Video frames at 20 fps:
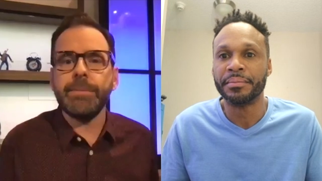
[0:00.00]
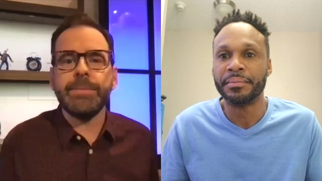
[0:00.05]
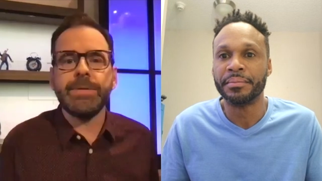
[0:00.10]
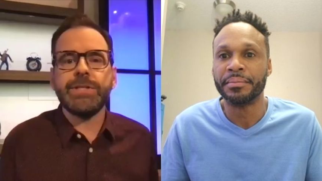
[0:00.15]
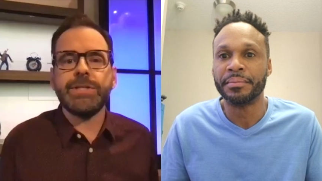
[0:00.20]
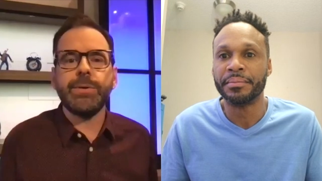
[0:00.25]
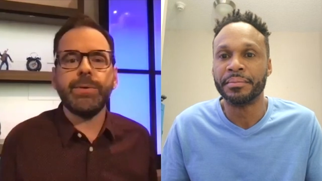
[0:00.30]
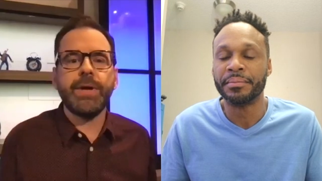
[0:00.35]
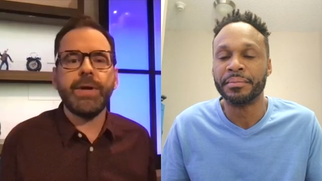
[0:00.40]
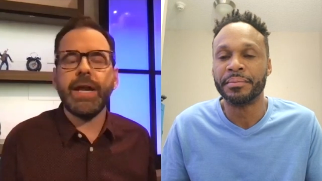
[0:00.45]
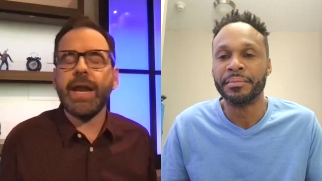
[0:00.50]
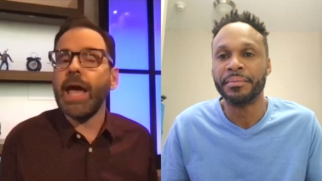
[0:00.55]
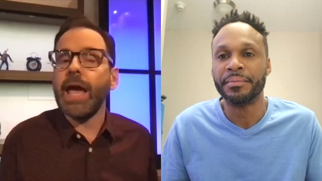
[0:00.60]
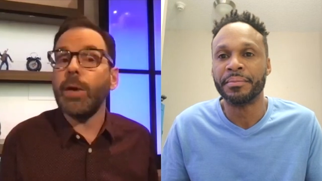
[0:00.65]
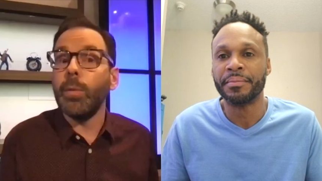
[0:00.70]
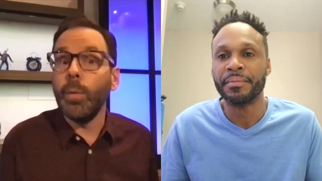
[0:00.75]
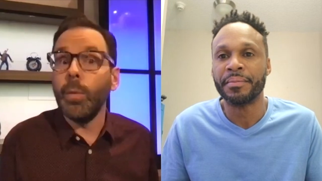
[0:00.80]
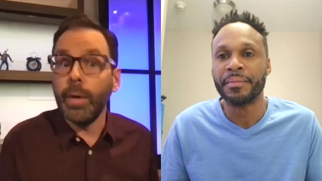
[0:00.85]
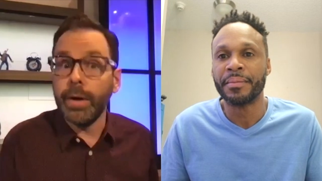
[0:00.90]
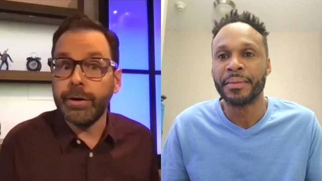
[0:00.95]
Speaker 1: you been doing it,
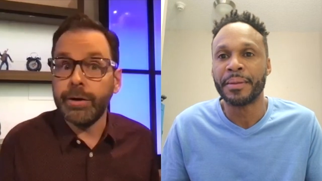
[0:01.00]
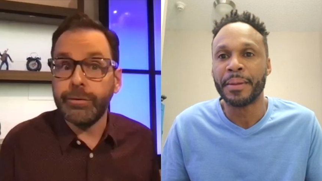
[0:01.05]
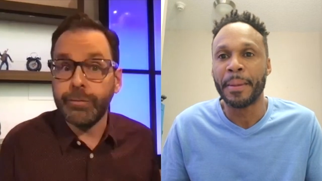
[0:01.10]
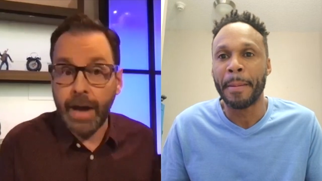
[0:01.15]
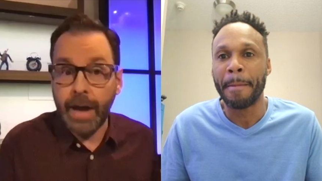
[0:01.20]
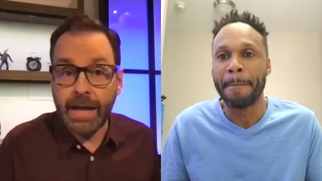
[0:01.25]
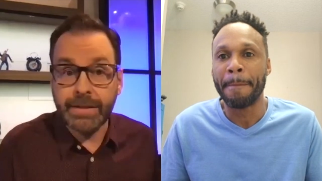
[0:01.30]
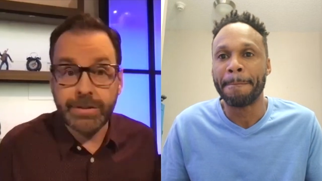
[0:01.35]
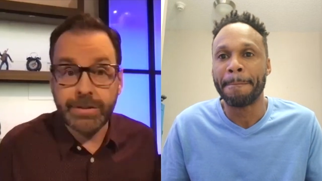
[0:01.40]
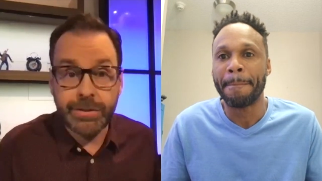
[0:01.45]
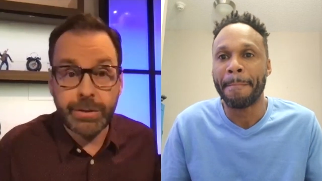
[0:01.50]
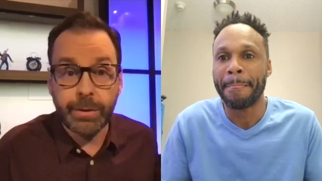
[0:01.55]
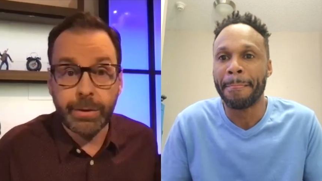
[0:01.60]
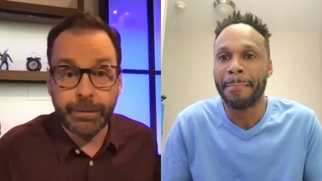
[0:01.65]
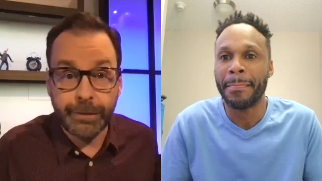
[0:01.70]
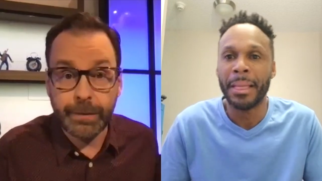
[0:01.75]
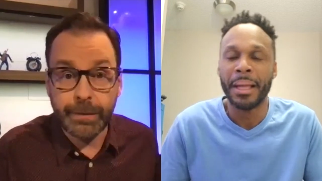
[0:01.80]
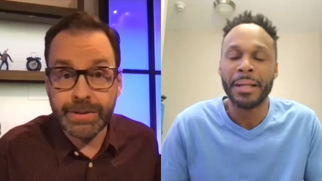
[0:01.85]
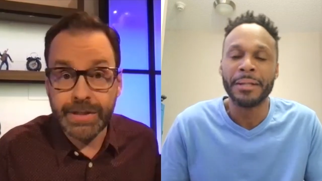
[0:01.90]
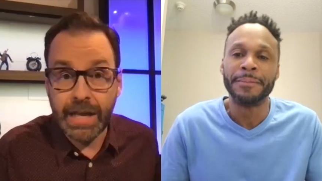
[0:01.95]
and what attracted
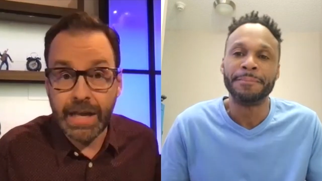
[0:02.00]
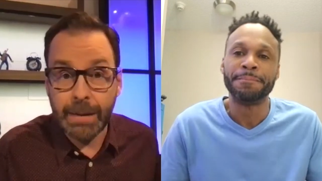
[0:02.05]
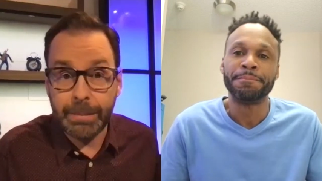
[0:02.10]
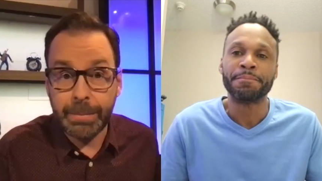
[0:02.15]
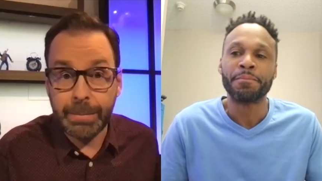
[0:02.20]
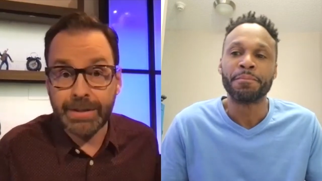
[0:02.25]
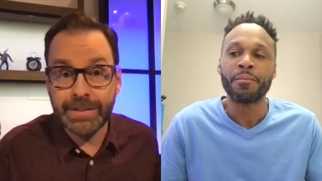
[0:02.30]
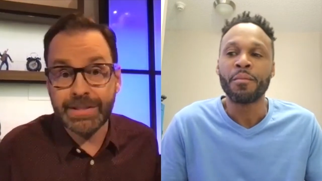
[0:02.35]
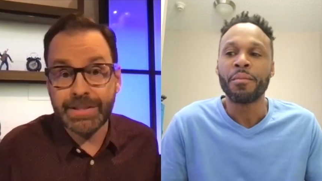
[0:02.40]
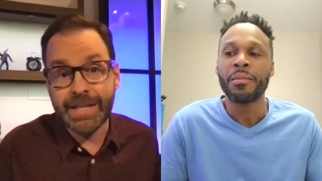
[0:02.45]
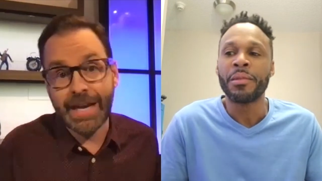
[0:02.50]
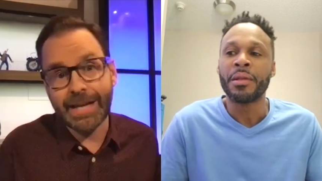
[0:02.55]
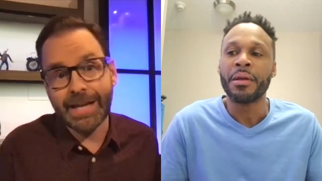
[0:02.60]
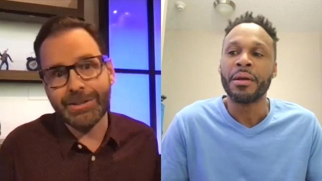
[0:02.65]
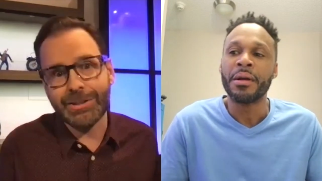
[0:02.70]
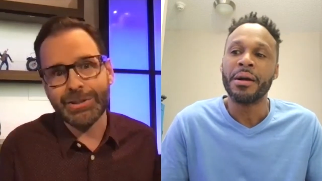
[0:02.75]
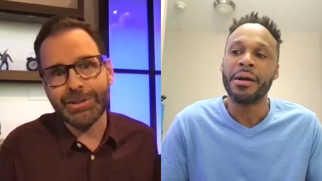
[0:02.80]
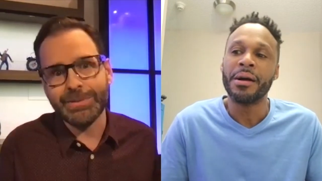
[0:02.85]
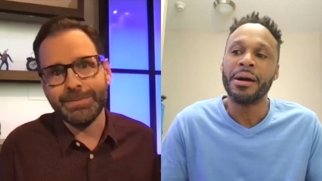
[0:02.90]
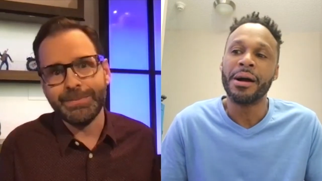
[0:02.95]
you to first get up on
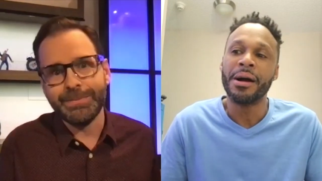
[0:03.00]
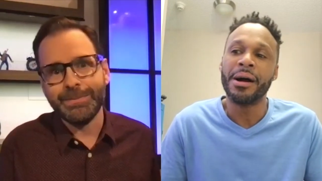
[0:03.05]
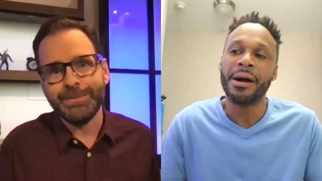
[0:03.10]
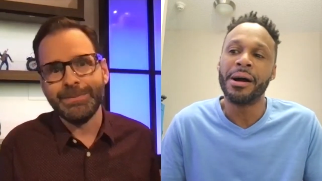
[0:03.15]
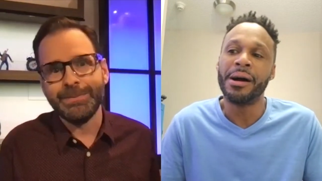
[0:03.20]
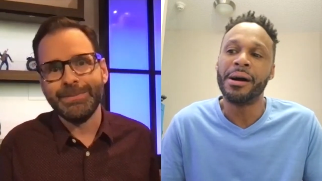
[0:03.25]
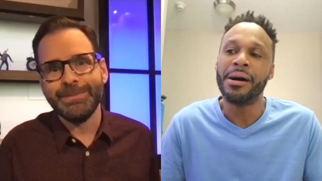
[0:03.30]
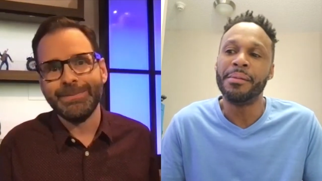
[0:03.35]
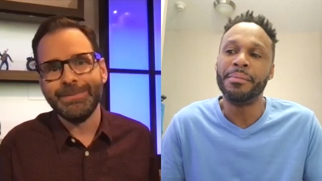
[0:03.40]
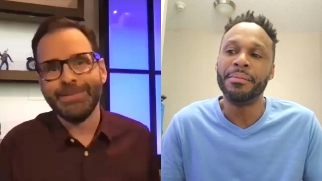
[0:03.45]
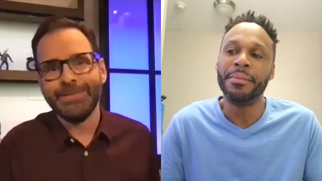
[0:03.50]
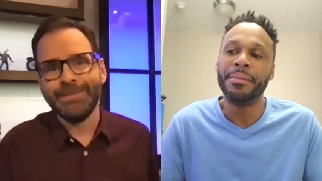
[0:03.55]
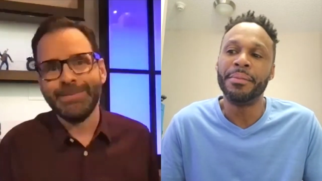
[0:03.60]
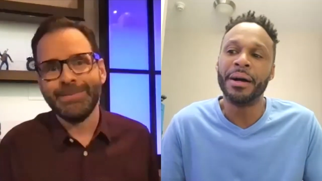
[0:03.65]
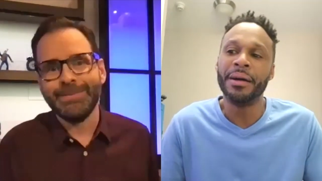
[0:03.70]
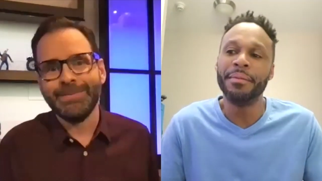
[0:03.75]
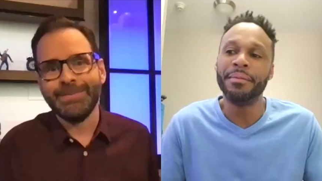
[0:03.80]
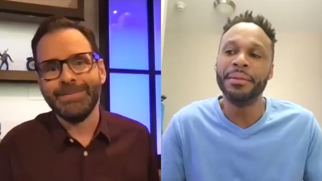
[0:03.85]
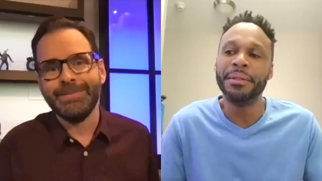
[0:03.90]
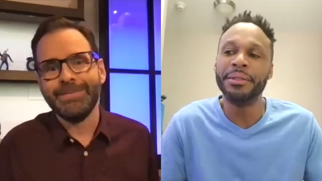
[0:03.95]
stage?
Speaker 2: Um,
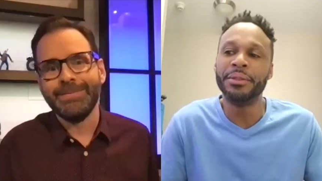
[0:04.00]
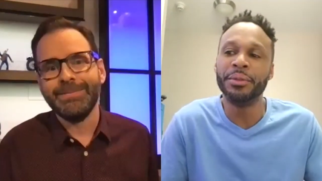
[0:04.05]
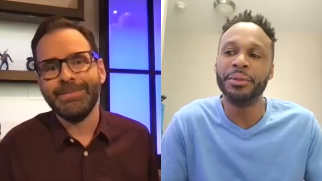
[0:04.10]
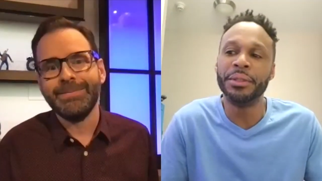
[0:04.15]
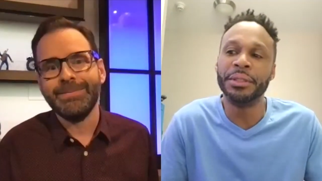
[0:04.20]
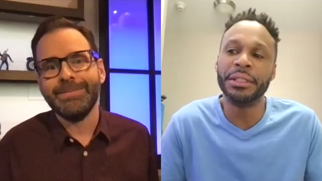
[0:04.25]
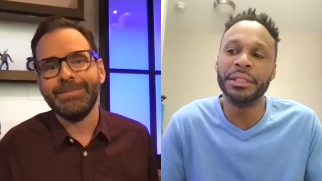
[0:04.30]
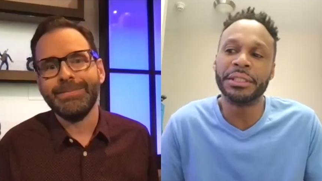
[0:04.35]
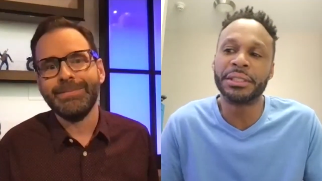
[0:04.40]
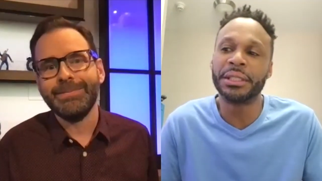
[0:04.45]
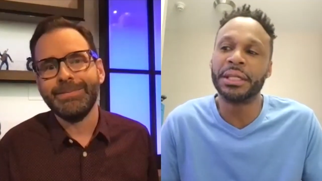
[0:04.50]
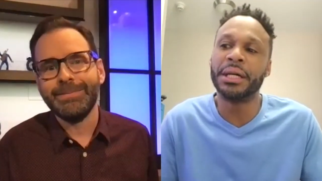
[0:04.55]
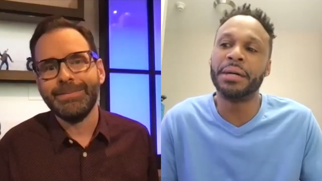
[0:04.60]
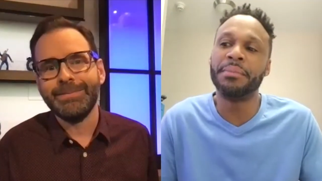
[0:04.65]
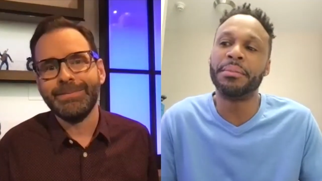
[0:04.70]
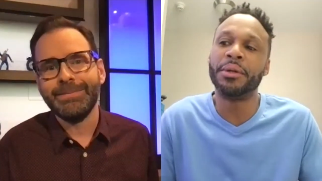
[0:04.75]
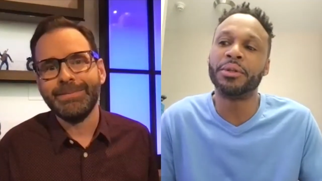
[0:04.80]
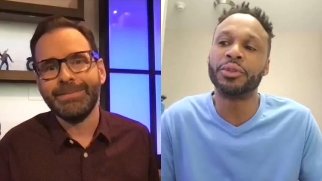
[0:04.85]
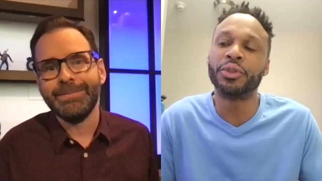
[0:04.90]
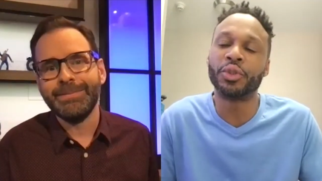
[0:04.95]
I've been doing this uh,
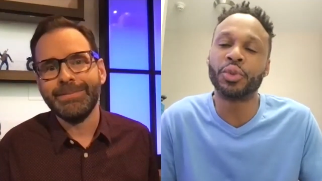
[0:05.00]
about